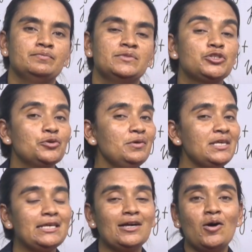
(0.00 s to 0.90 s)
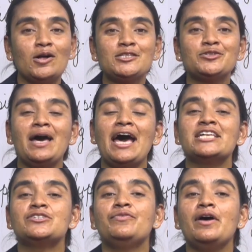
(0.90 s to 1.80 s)
So he also
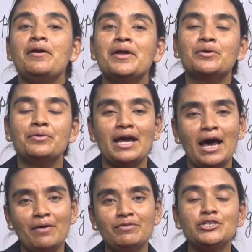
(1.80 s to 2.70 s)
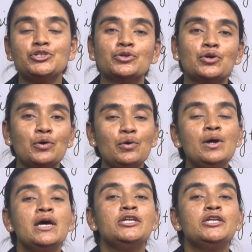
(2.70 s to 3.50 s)
has very good habit to go